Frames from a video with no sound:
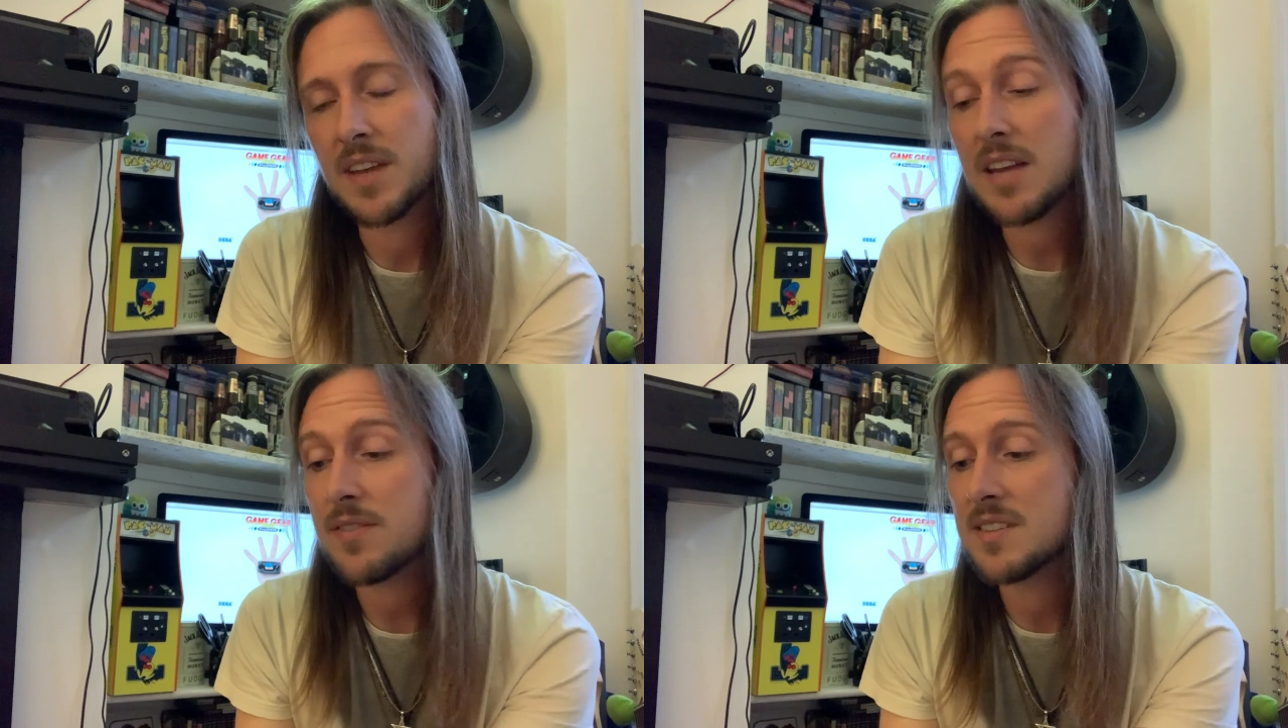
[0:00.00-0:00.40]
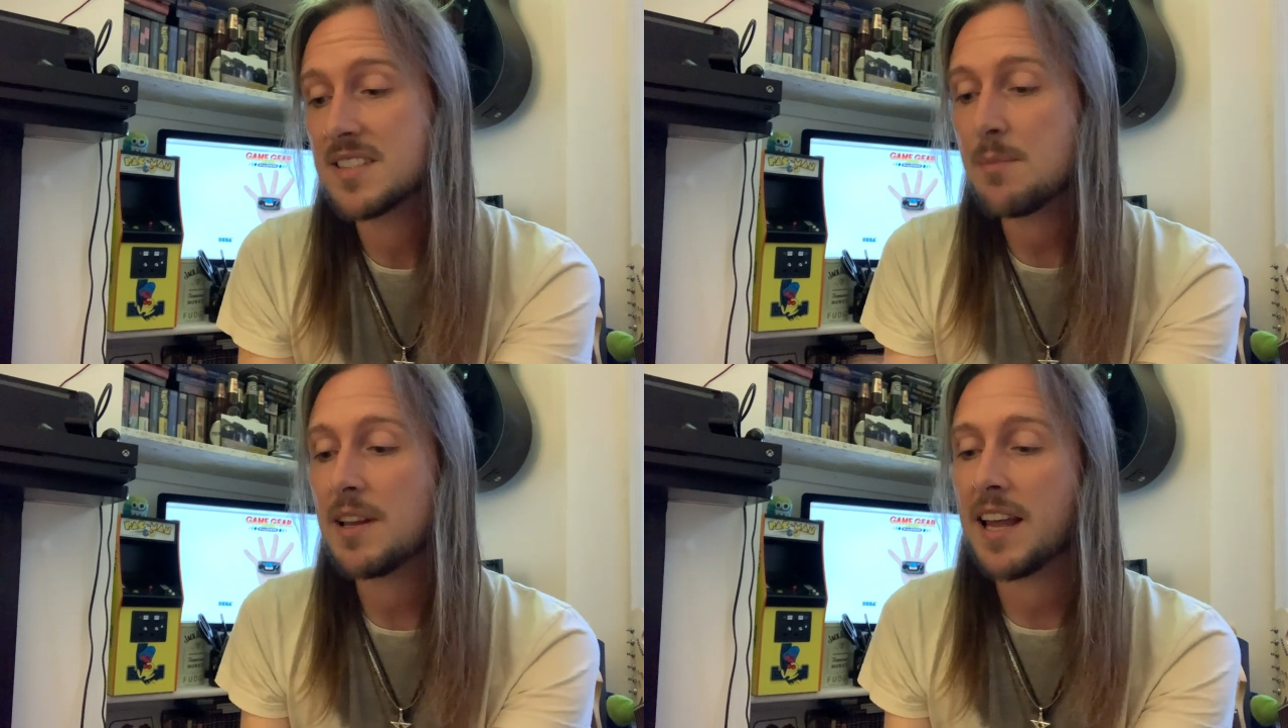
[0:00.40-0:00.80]
It even
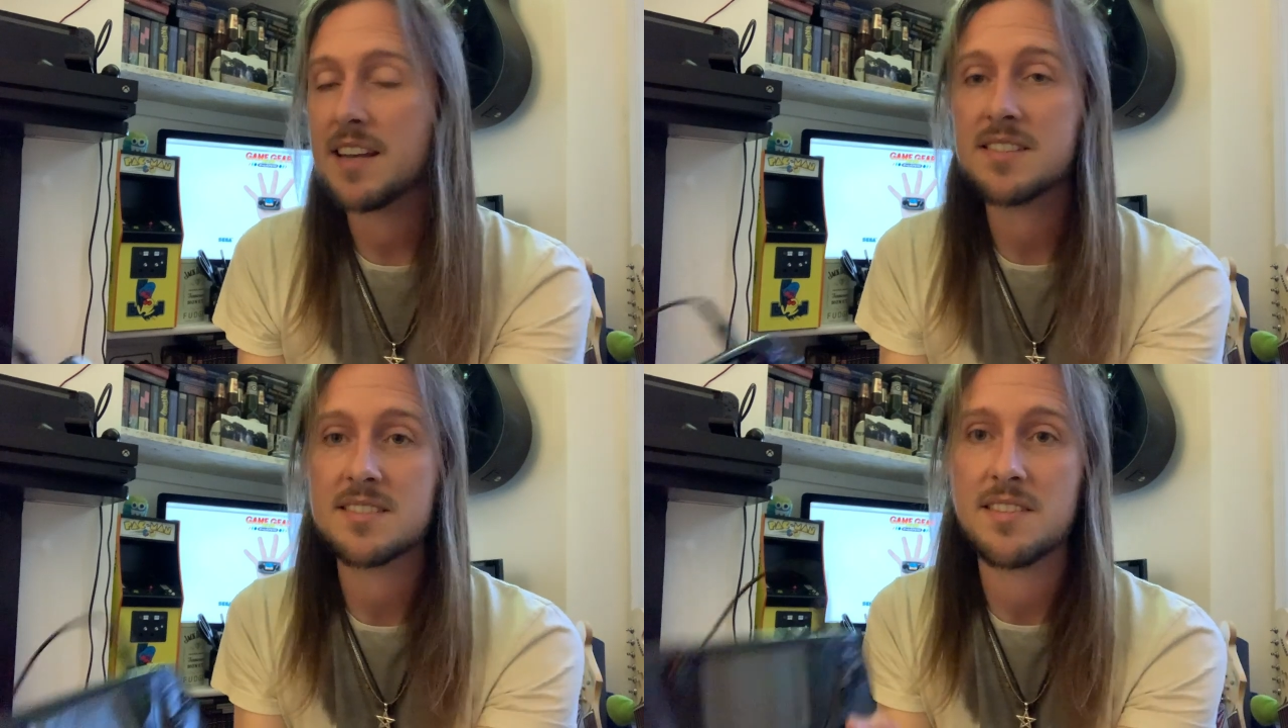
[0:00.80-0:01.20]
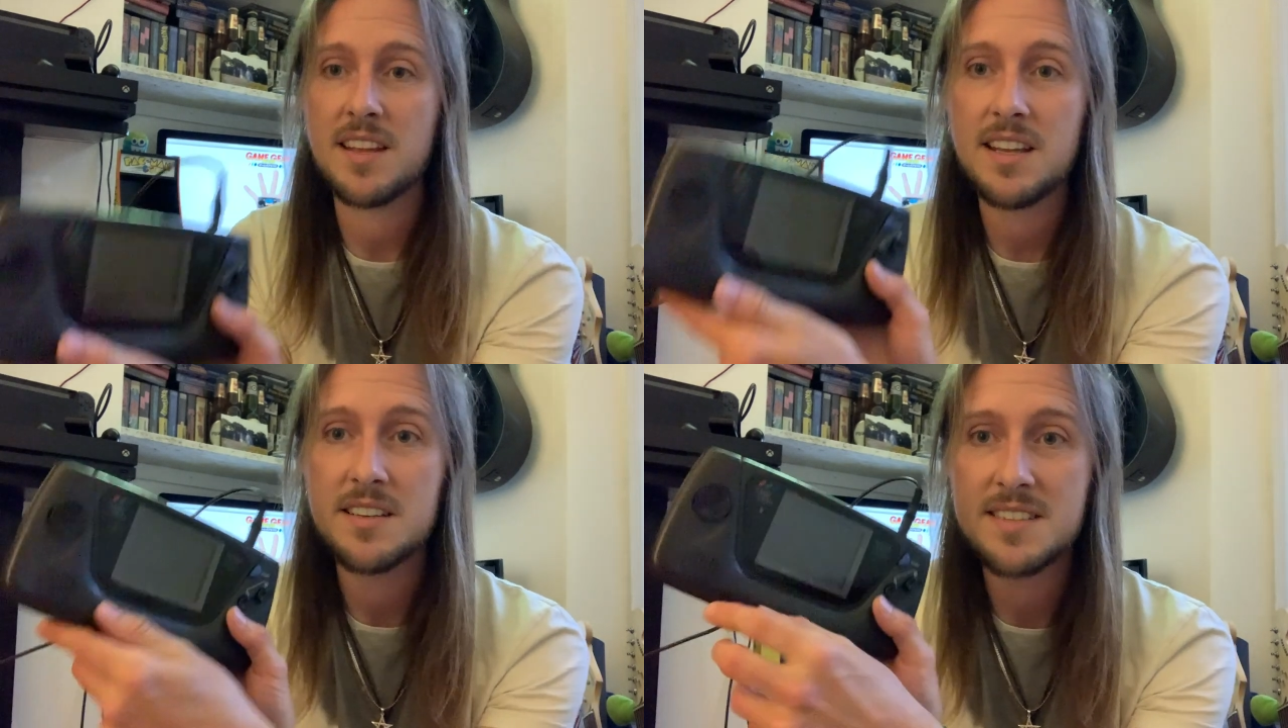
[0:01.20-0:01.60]
simulates
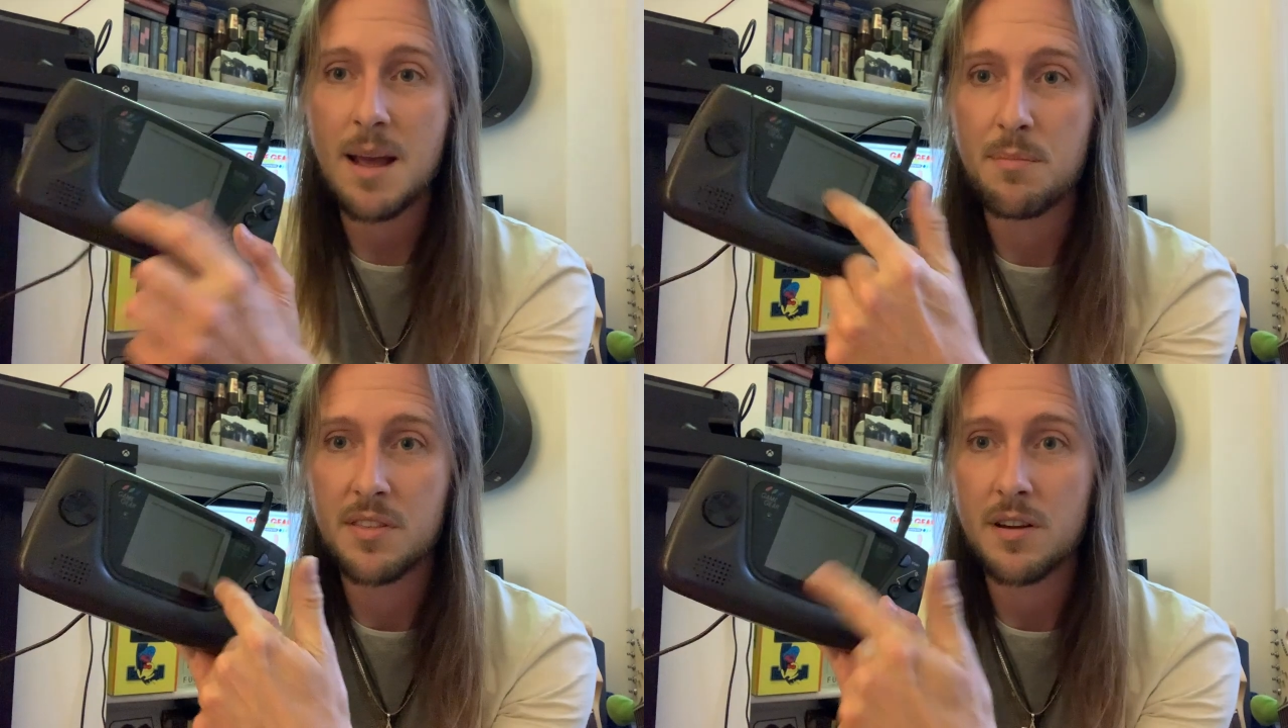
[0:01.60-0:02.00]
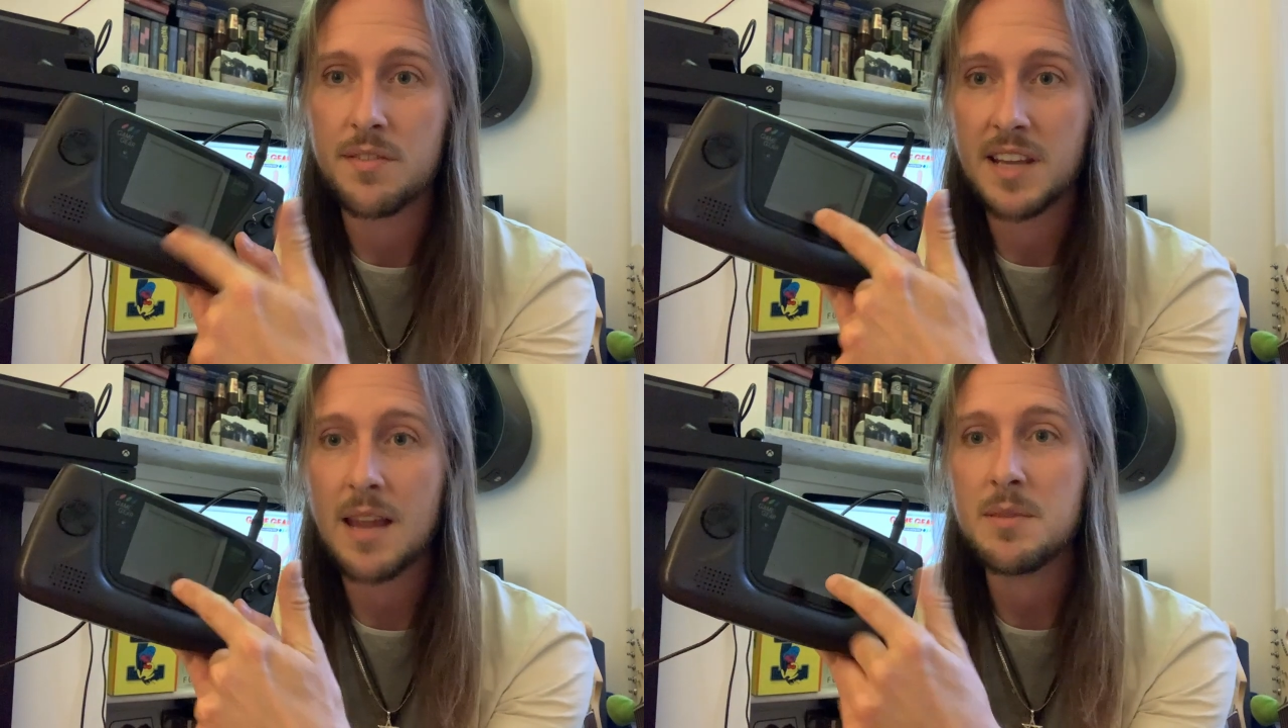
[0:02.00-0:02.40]
the depth of
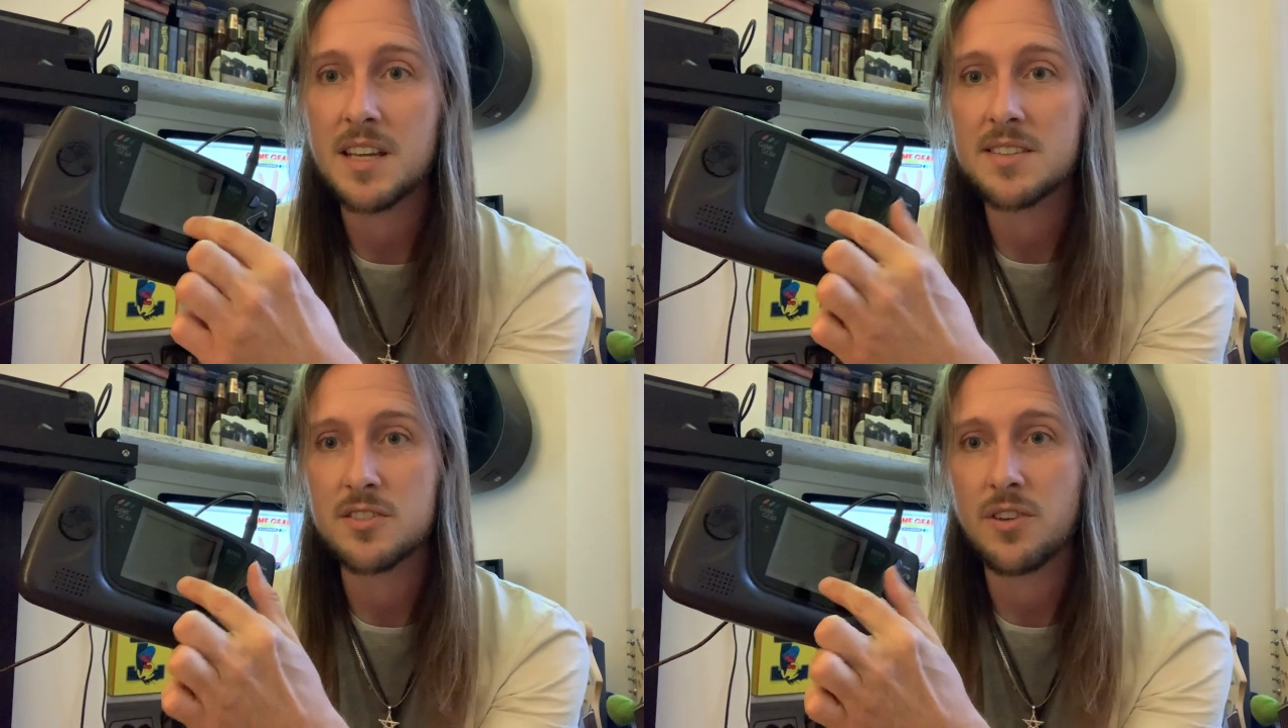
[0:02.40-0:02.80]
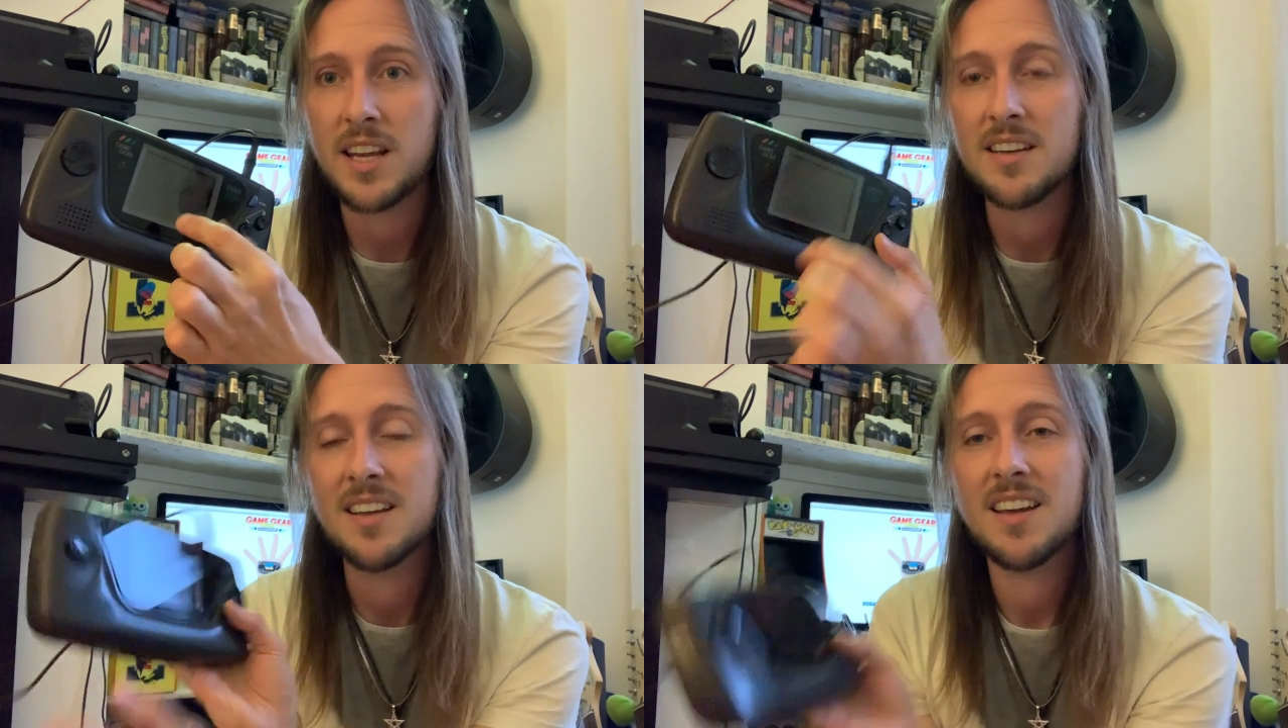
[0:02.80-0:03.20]
the Game Gear screen